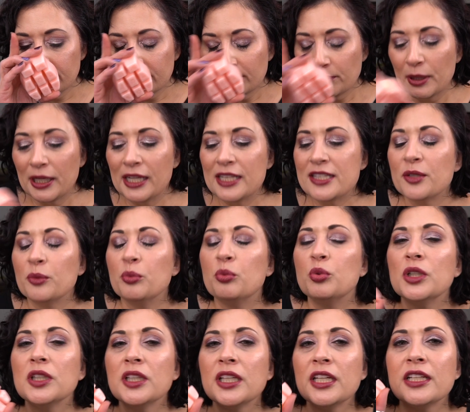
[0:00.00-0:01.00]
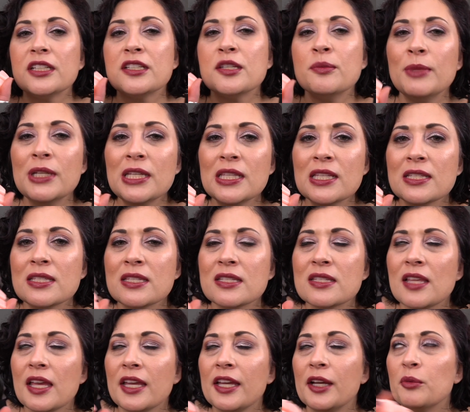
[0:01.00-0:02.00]
but it's a really, to me, this
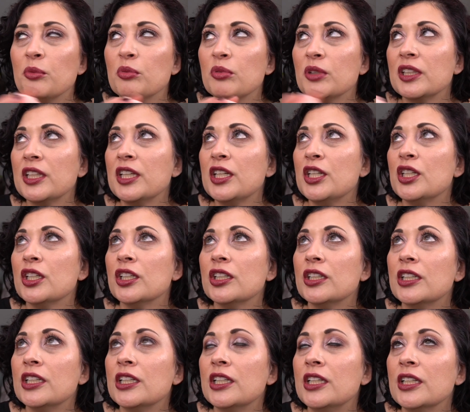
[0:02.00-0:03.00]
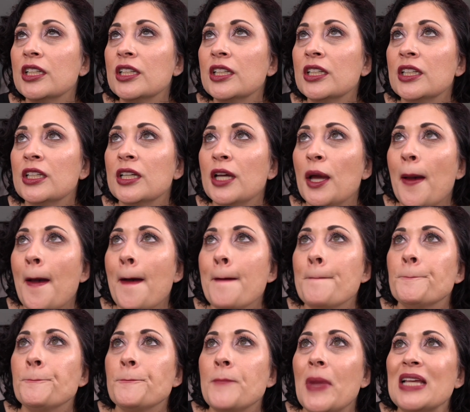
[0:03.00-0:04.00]
is like a really good
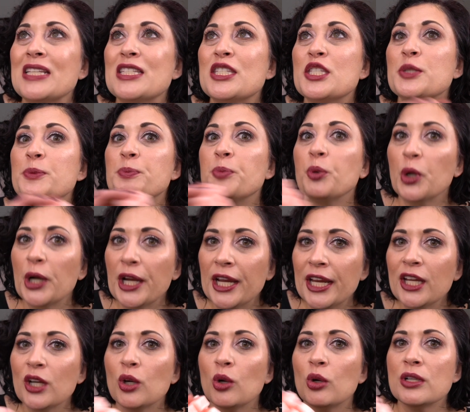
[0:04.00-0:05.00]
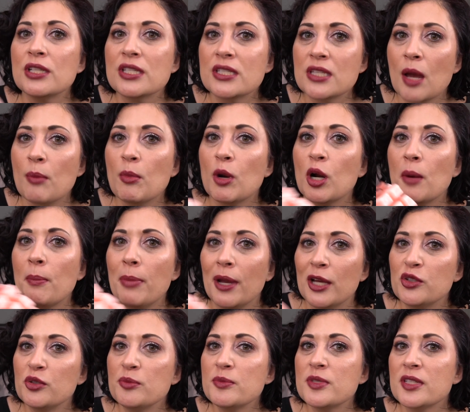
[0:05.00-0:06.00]
spring or summer
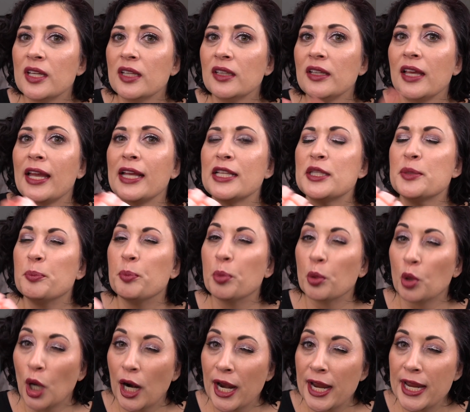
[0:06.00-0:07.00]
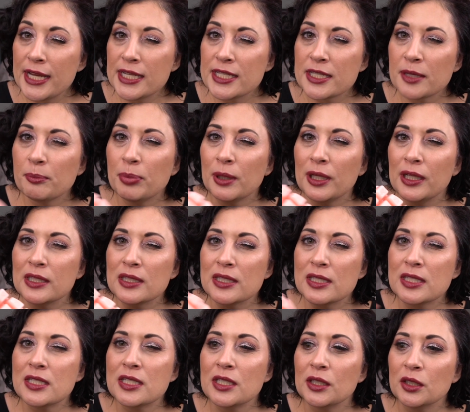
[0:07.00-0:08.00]
bedroom scent. Like it's bright, but it's
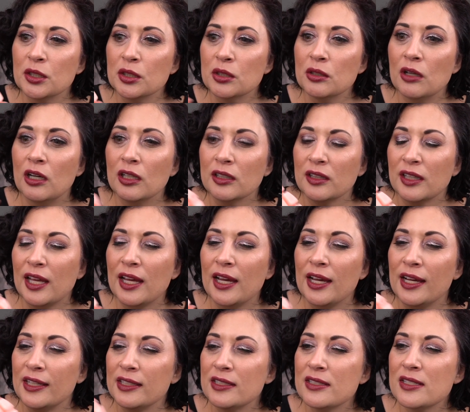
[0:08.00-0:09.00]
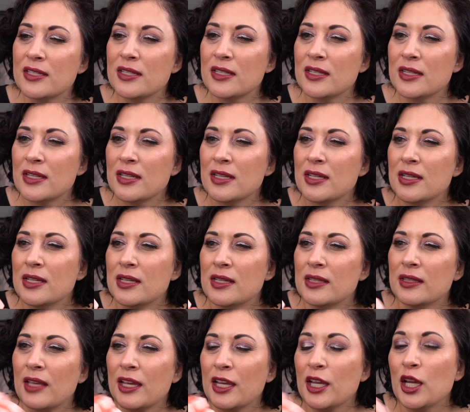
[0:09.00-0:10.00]
still on that
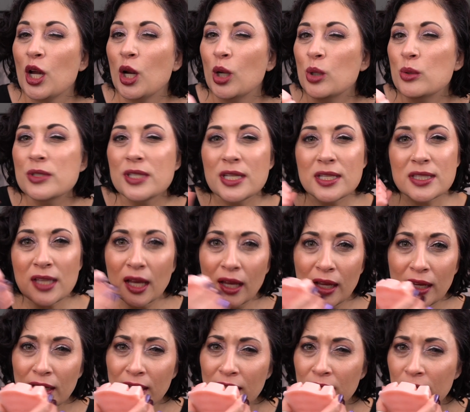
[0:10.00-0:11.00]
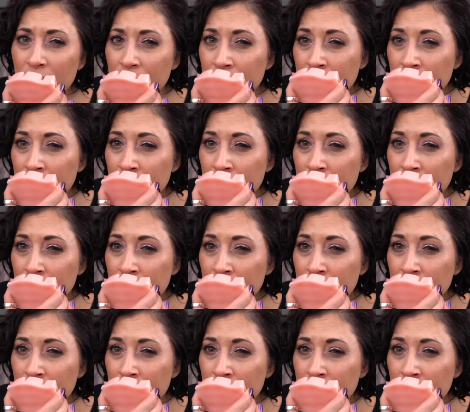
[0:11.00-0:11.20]
like cozy side.